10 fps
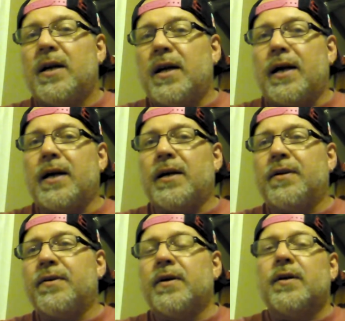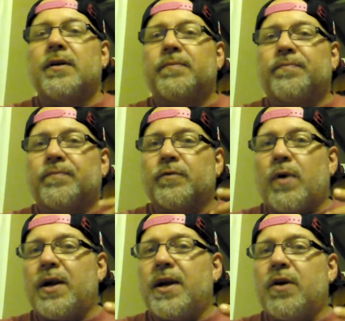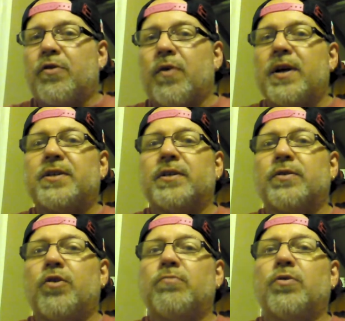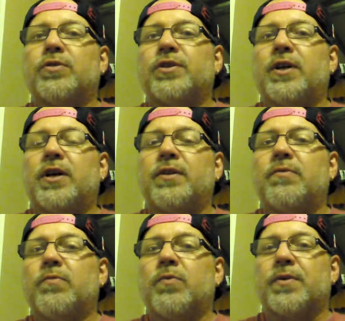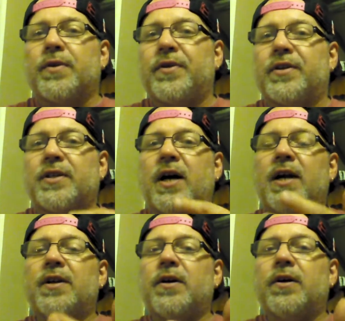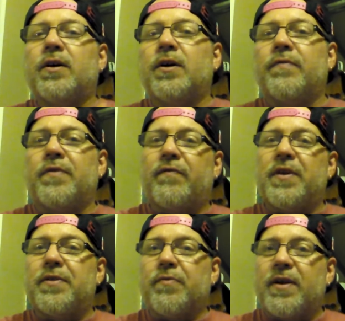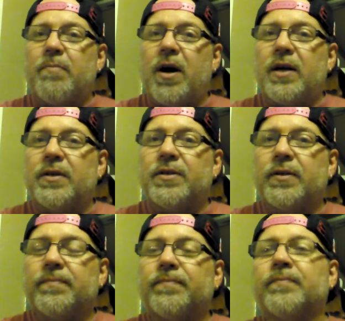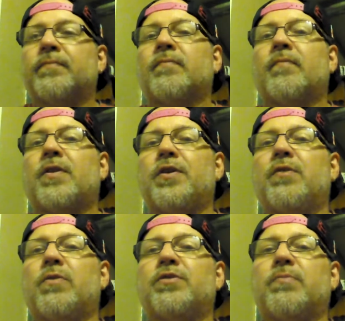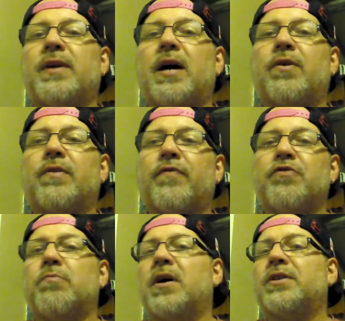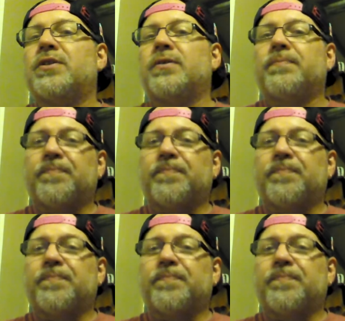And right now Grace is almost done with the design of the V3 mods, you know, which will be out in a few months.